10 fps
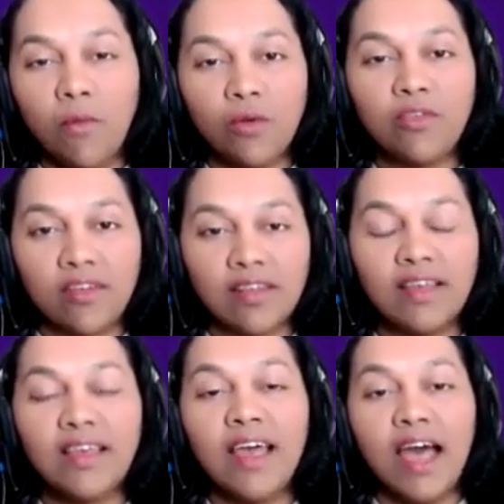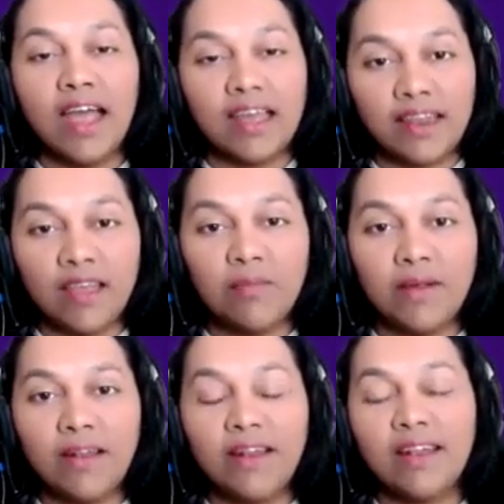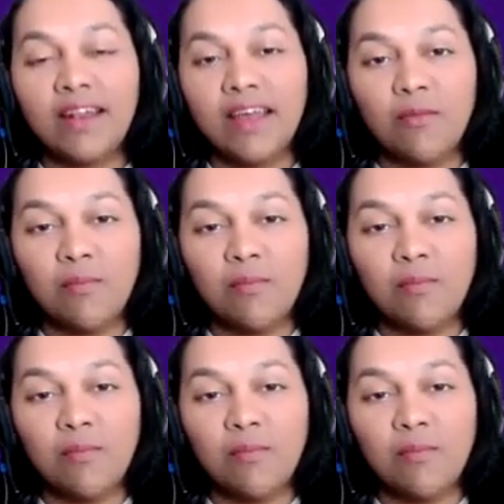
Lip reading: most agreeable,